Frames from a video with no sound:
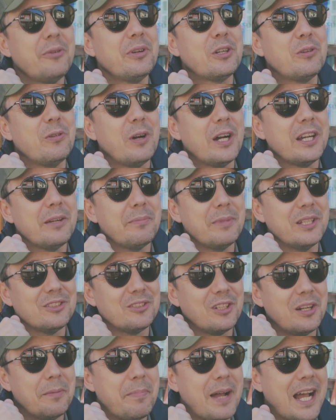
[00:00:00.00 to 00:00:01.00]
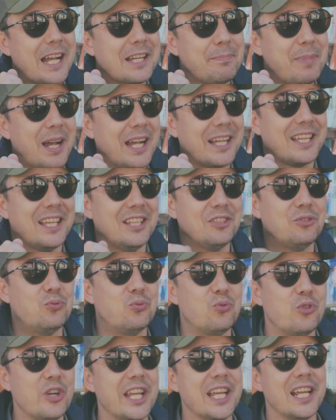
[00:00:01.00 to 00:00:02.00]
requirements on a backpack is
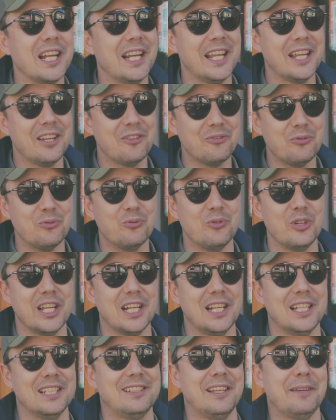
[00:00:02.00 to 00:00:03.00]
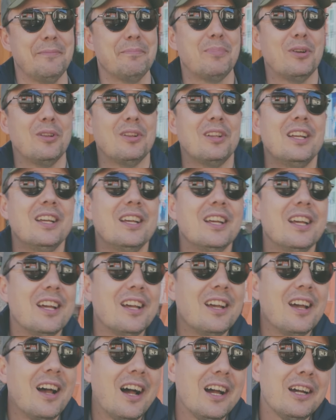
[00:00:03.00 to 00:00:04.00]
really simple.
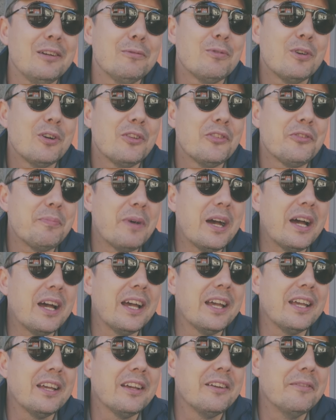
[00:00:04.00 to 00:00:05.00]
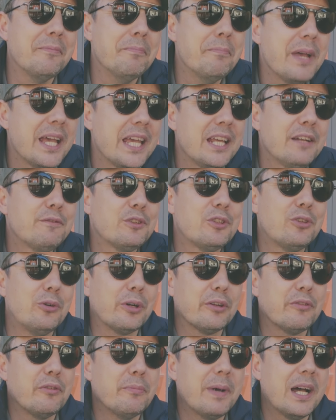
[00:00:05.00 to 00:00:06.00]
I want my main
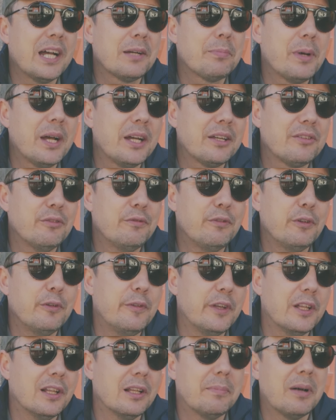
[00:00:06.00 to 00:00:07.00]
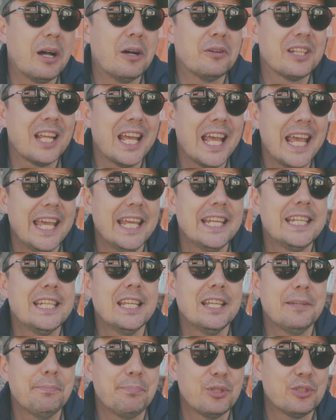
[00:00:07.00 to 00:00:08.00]
photography backpack to fulfill about
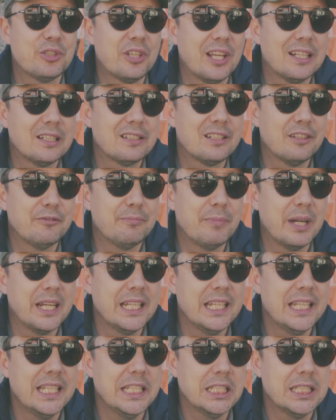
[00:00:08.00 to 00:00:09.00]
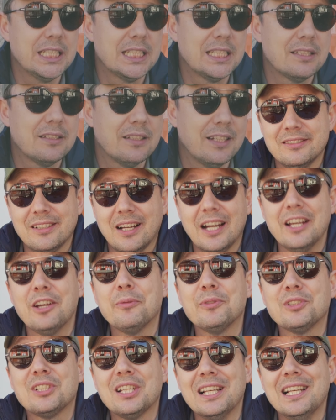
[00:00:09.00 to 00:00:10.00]
80% of my needs. I
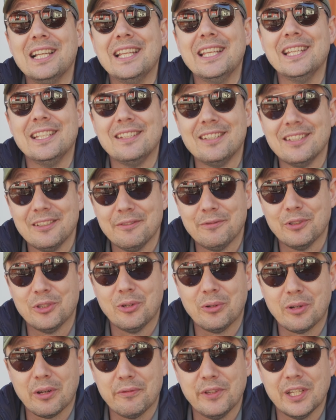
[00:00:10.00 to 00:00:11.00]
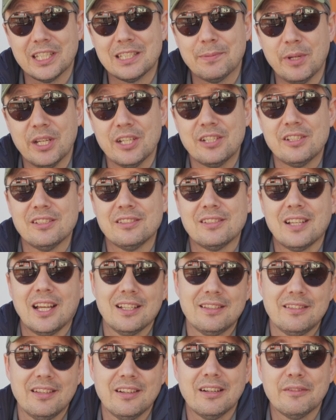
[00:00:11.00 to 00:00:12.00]
obviously lead photography expeditions
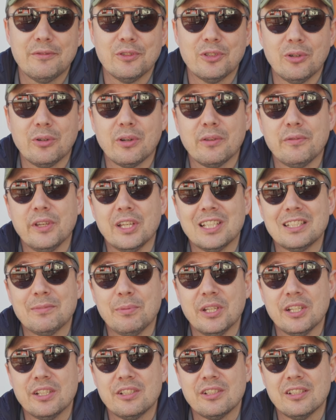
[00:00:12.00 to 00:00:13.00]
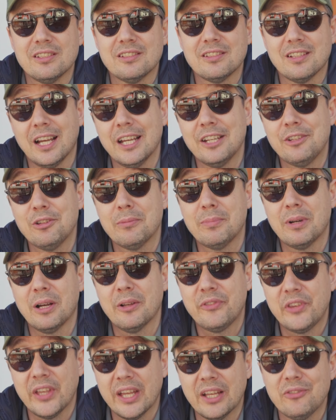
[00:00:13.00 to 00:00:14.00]
at Terra Photography Expeditions. I do
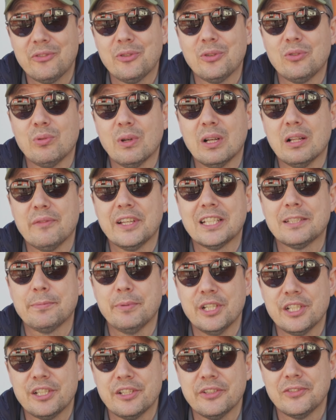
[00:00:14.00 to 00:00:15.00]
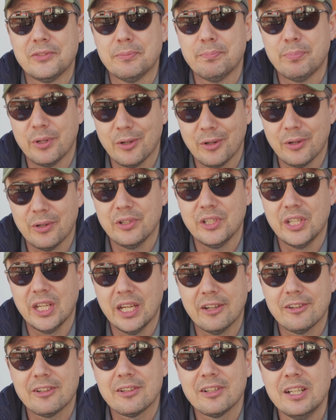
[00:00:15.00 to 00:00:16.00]
about 10 to 12 expeditions per
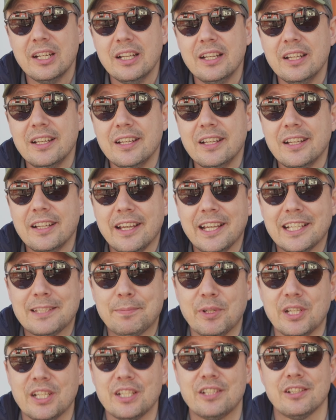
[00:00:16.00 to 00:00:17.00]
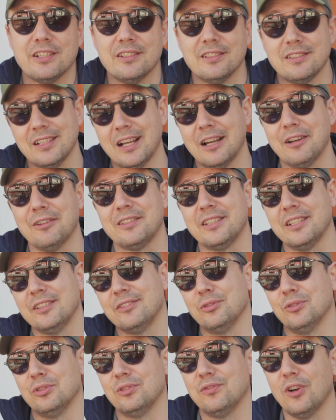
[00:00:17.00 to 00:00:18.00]
year. Expeditions out
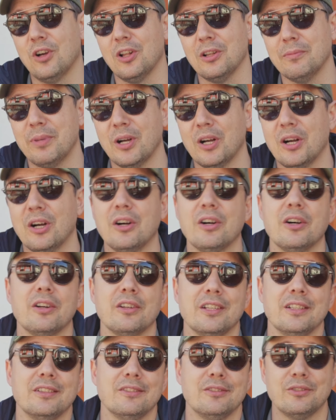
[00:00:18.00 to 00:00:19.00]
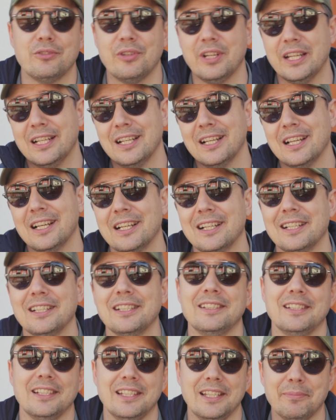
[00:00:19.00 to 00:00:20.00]
into Svalbard, into
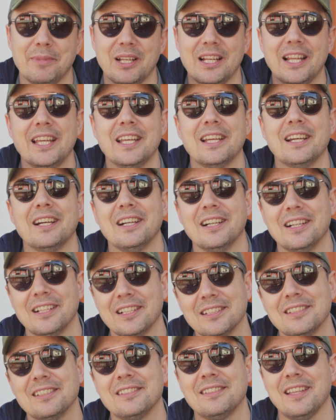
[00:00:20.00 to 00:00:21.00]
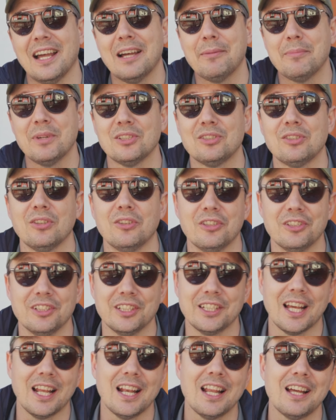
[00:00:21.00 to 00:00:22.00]
Greenland, the Himalayas, the Amazon,
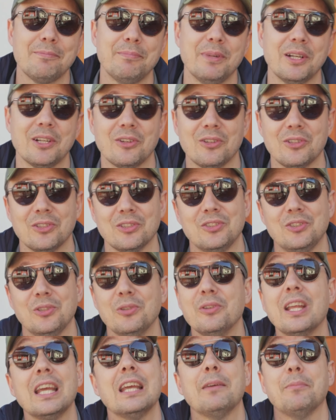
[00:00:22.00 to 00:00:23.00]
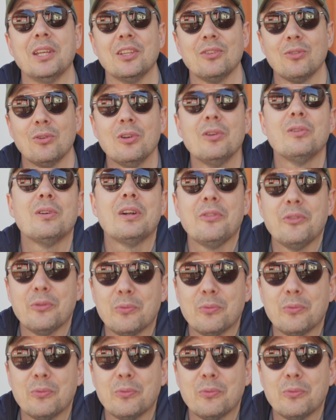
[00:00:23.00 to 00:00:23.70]
Galapagos, you name it, all around the